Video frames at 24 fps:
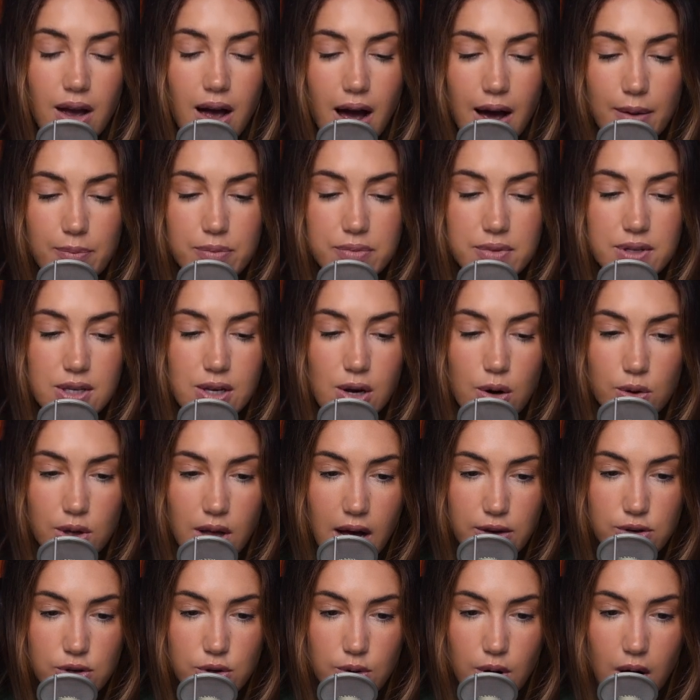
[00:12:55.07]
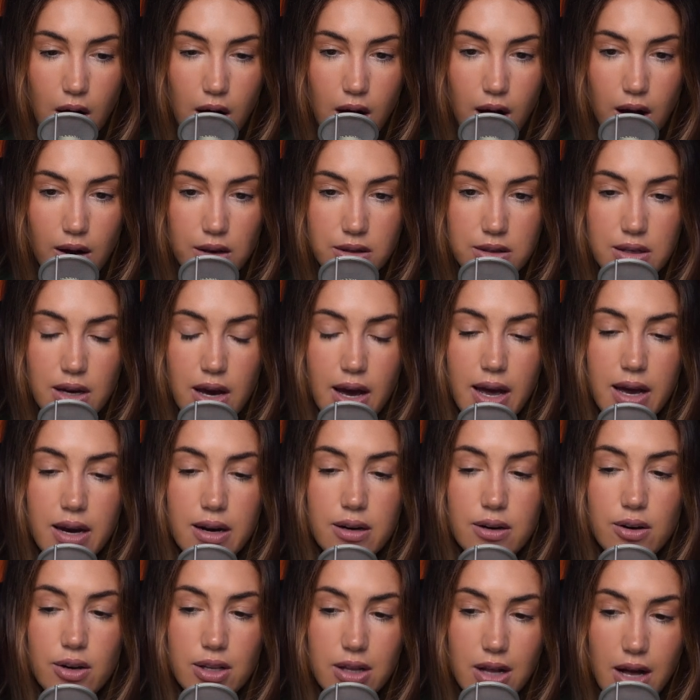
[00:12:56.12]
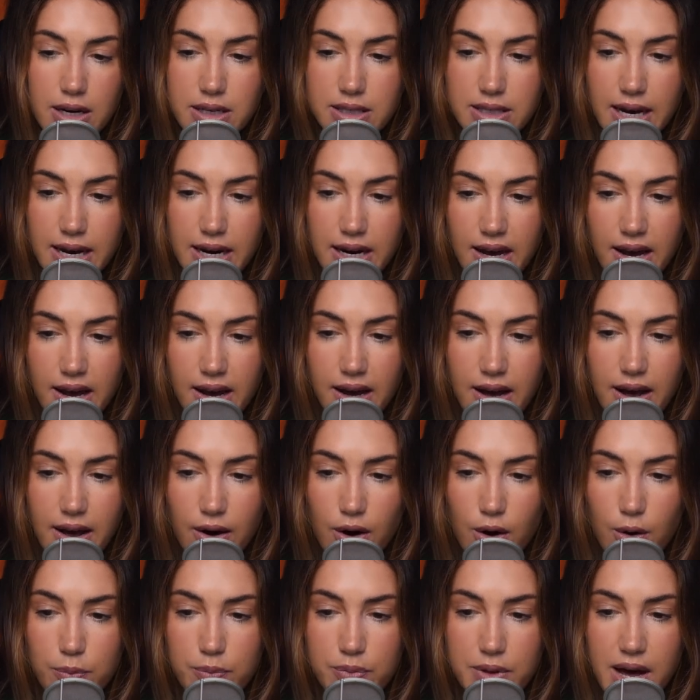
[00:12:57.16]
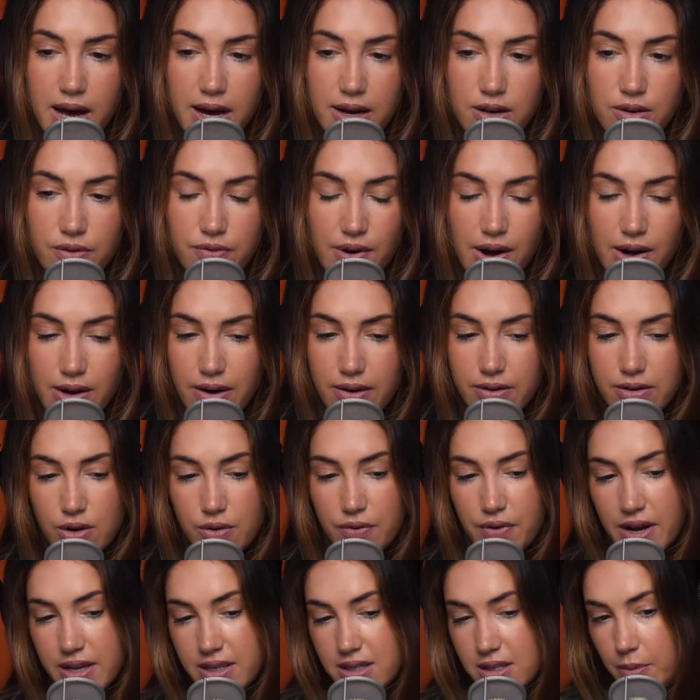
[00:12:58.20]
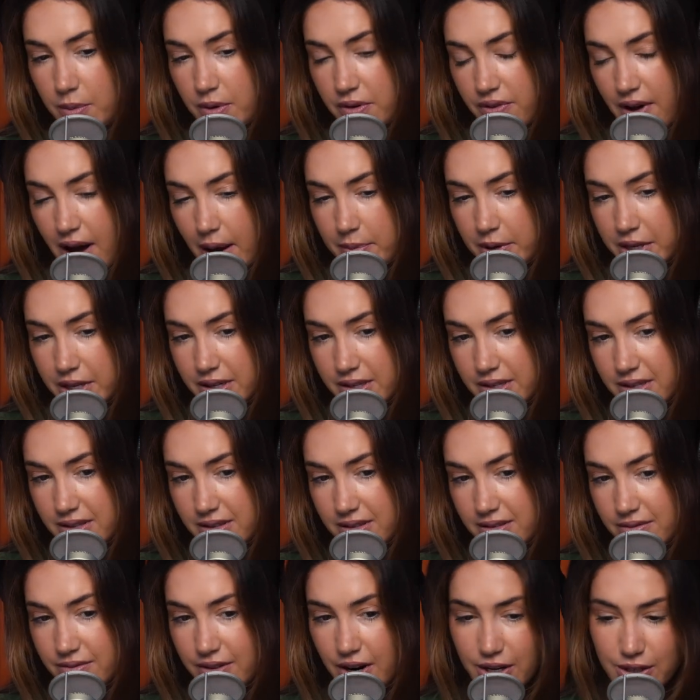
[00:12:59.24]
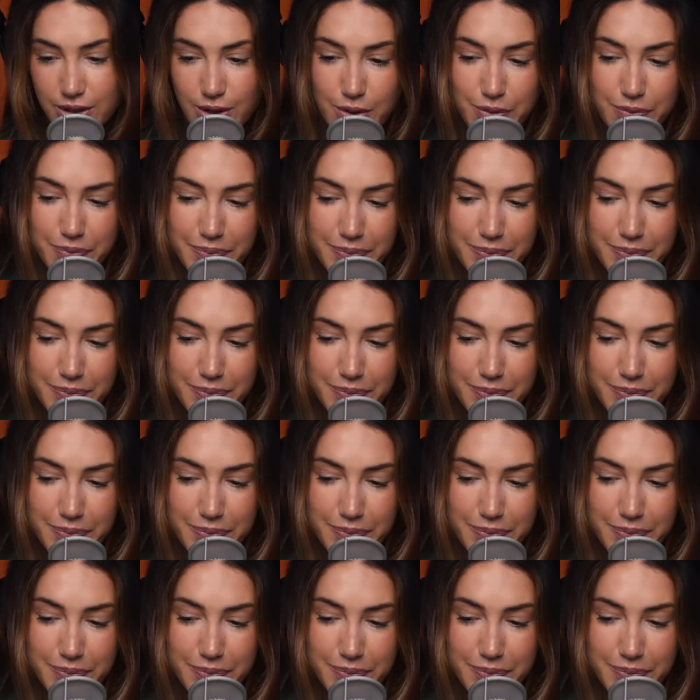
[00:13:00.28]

I'm so glad you called, and good luck dating. I hope that you find someone fabulous very soon.